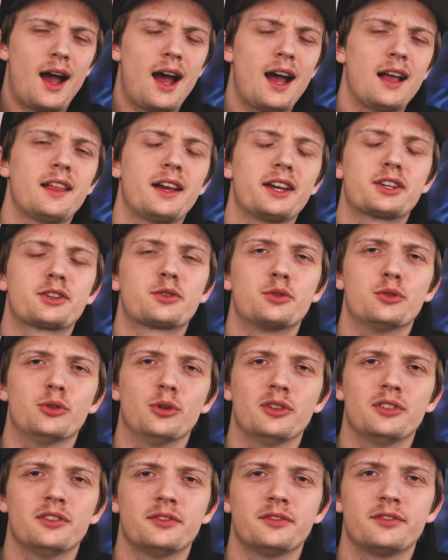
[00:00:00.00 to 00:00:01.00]
I like
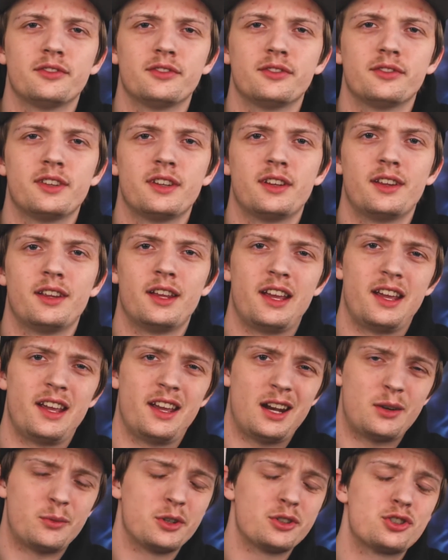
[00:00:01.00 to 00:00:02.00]
Krul,
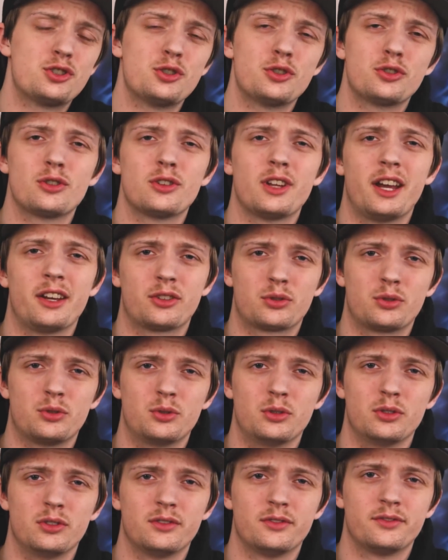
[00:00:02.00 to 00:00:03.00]
and I want you to like
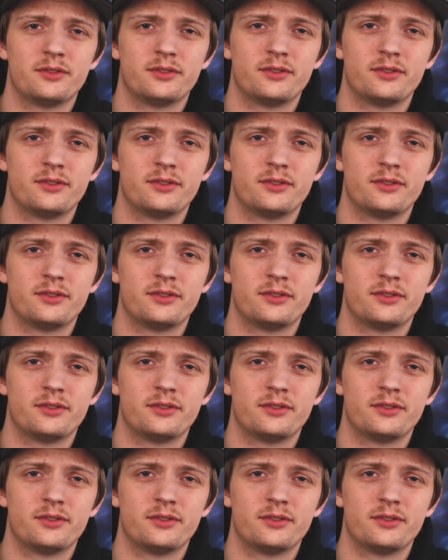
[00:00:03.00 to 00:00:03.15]
Krul.